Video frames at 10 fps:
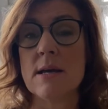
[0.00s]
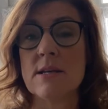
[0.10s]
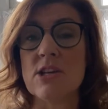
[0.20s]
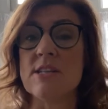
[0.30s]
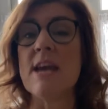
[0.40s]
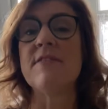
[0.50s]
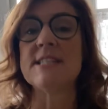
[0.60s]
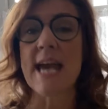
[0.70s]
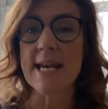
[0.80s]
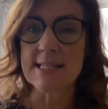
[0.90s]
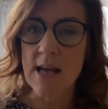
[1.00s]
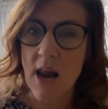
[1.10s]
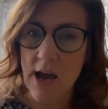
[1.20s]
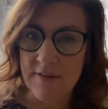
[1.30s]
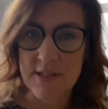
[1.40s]
So David takes
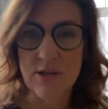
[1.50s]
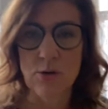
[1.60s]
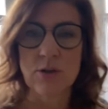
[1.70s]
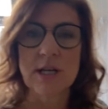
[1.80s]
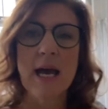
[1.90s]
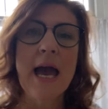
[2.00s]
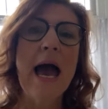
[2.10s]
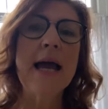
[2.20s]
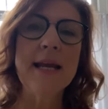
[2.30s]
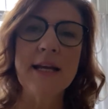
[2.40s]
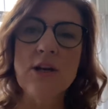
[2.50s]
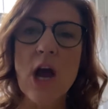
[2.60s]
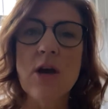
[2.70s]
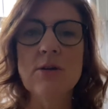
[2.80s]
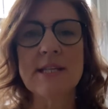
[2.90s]
Goliath's sword and he
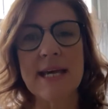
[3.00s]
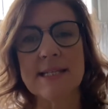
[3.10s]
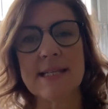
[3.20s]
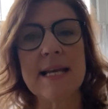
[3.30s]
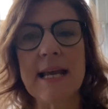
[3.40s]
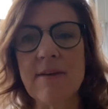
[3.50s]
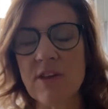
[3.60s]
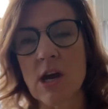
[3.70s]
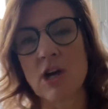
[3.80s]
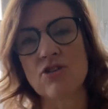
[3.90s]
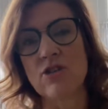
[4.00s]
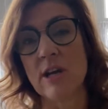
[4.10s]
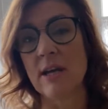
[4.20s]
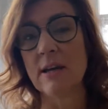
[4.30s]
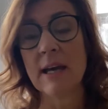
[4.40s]
knows he has to leave the
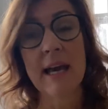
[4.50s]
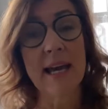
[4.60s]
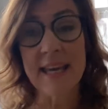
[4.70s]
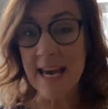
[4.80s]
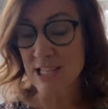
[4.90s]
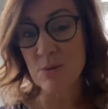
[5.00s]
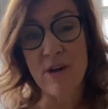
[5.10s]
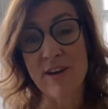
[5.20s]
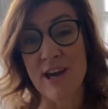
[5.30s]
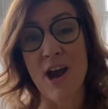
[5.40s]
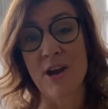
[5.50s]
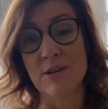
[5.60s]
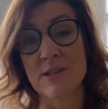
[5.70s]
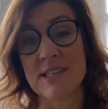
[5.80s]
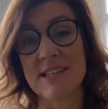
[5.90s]
country, and guess where he
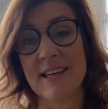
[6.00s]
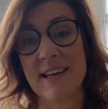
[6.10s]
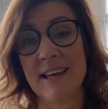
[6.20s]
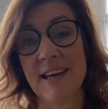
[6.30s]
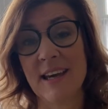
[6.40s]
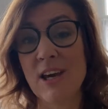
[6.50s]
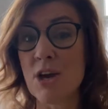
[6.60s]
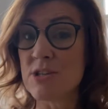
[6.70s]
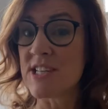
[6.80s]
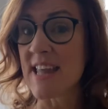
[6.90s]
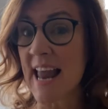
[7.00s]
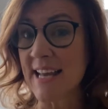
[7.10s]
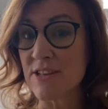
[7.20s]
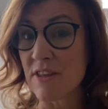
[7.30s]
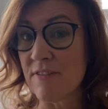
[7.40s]
goes? He goes to the
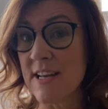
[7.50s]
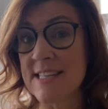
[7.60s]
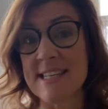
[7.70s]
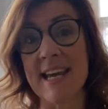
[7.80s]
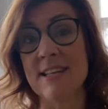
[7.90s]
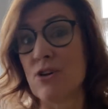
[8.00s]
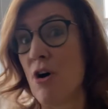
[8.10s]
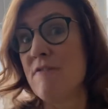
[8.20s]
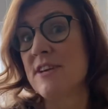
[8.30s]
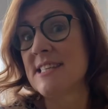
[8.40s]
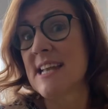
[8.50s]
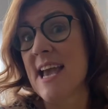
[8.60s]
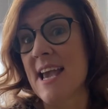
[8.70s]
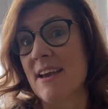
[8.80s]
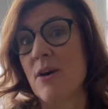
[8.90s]
land of the Philistines,
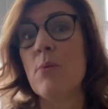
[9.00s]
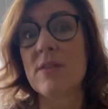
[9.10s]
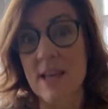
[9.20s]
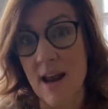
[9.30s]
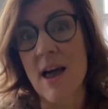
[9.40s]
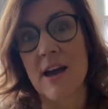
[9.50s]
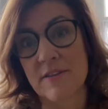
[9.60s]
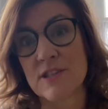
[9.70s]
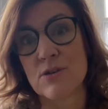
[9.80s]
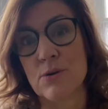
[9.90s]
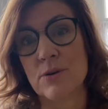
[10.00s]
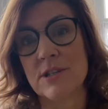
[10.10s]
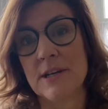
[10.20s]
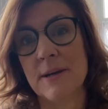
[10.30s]
obviously, with Goliath's sword.